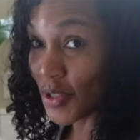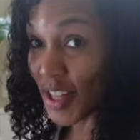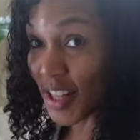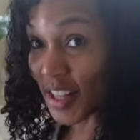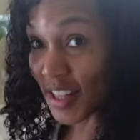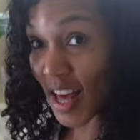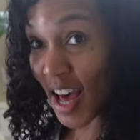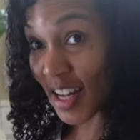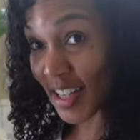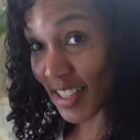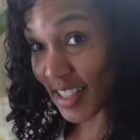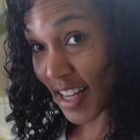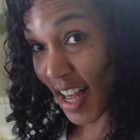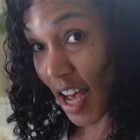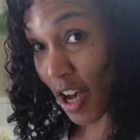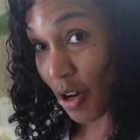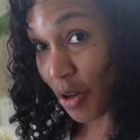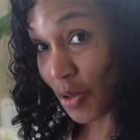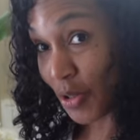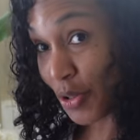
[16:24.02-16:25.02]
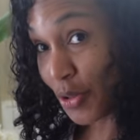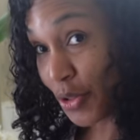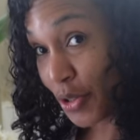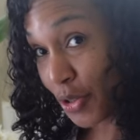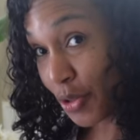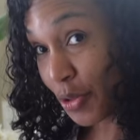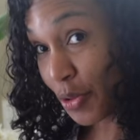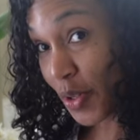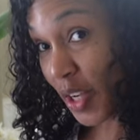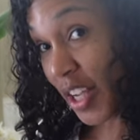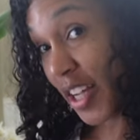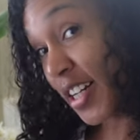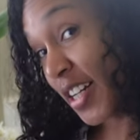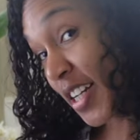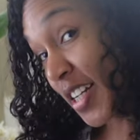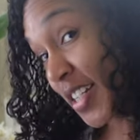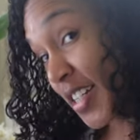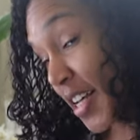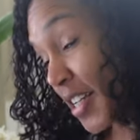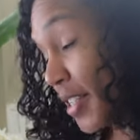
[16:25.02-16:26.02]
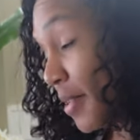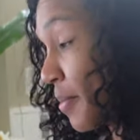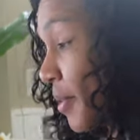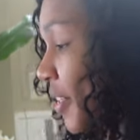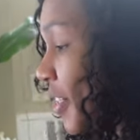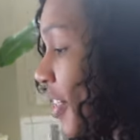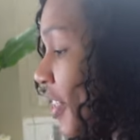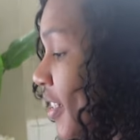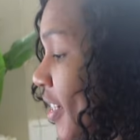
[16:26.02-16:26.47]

that is how you do an accessibility